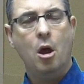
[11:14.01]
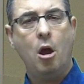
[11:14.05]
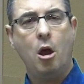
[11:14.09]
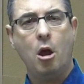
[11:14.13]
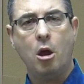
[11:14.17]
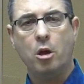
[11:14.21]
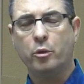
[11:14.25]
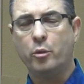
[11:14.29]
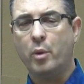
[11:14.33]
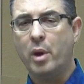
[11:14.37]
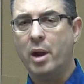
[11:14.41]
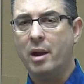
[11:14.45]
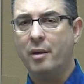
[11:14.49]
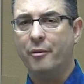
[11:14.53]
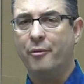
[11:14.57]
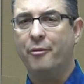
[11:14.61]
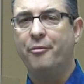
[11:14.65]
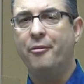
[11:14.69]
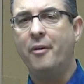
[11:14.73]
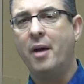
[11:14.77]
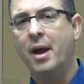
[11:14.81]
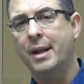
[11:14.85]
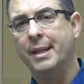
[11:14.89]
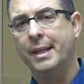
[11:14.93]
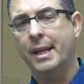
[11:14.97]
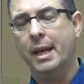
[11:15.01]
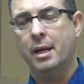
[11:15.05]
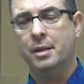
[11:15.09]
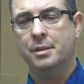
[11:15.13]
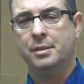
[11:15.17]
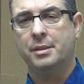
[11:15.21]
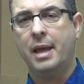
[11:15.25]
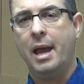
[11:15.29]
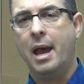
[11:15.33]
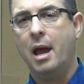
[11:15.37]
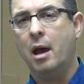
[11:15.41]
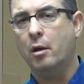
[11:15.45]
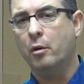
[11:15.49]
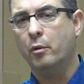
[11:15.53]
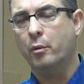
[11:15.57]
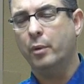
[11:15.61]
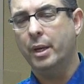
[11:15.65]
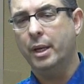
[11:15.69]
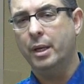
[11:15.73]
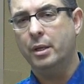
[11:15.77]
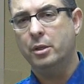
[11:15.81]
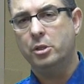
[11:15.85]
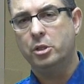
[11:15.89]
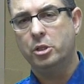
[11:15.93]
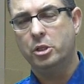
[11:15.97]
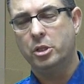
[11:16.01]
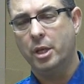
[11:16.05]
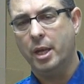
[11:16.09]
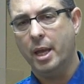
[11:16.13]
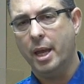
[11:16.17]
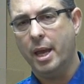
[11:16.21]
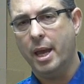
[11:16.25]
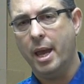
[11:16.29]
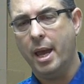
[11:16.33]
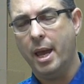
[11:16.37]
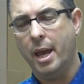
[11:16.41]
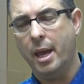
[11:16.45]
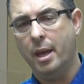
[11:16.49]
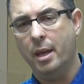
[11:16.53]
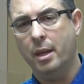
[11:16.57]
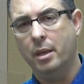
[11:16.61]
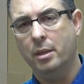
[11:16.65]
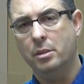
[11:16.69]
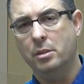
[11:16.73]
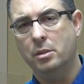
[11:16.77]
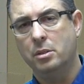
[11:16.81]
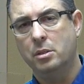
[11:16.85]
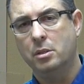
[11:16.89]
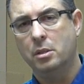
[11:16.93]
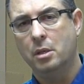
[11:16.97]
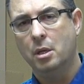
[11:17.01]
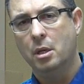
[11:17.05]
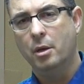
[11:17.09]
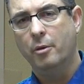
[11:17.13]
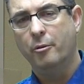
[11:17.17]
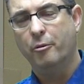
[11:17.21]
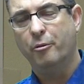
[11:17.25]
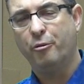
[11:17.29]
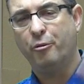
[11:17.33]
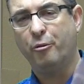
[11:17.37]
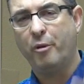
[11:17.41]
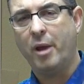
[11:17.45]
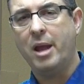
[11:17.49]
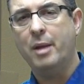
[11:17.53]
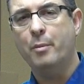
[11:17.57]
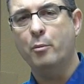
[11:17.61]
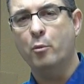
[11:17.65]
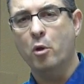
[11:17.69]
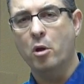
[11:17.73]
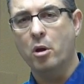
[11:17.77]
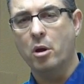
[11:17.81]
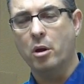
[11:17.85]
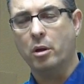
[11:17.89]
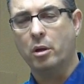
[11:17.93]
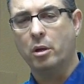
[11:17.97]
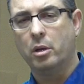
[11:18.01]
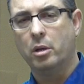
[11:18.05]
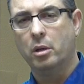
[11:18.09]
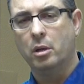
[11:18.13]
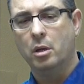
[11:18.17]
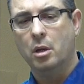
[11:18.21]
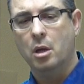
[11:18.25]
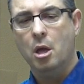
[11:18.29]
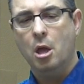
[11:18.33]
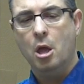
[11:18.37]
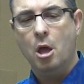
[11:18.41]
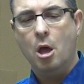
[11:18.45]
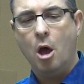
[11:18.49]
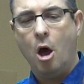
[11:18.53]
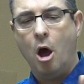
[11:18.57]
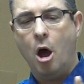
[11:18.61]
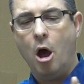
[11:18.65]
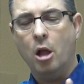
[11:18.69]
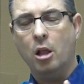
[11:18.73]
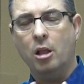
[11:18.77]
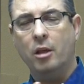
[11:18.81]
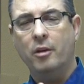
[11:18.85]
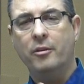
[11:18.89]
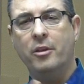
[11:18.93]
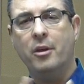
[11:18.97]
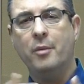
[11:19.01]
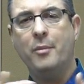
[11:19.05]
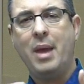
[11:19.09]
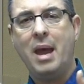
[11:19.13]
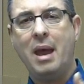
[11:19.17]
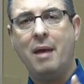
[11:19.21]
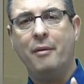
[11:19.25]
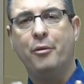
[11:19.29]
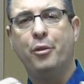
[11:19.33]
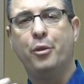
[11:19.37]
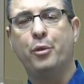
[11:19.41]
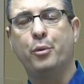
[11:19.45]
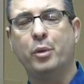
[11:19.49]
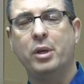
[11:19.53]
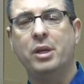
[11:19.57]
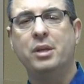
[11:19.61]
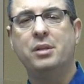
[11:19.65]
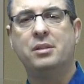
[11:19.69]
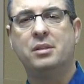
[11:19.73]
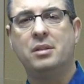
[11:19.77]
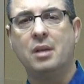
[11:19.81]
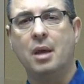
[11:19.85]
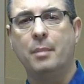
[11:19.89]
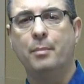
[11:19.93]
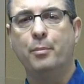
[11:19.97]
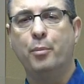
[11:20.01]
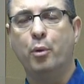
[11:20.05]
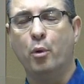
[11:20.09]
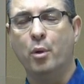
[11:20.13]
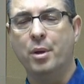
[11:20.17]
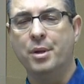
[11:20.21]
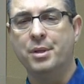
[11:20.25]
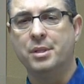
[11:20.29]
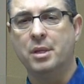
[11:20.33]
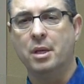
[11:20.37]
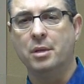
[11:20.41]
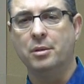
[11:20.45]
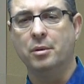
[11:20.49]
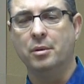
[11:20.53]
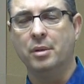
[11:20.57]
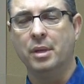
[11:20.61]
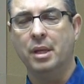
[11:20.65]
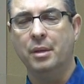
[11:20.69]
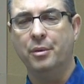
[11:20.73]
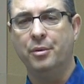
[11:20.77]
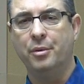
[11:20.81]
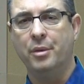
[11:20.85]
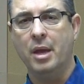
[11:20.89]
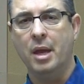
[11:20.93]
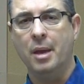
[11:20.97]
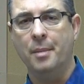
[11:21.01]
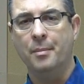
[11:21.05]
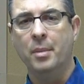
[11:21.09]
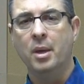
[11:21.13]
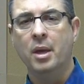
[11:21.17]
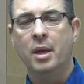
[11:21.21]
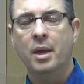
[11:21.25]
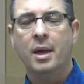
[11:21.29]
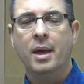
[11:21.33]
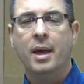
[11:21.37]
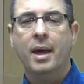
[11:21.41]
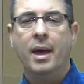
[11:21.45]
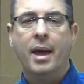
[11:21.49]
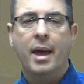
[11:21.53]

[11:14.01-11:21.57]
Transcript: hardware, finance, outreach, and framework, all of them have 3 subpoints underneath them.